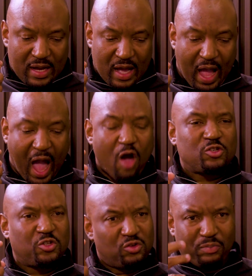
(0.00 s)

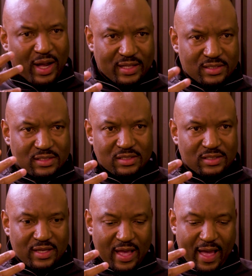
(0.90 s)
How do you
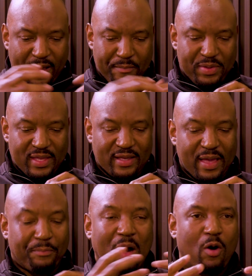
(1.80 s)
balance
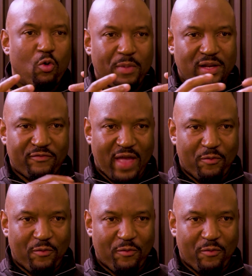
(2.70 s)
being a power woman,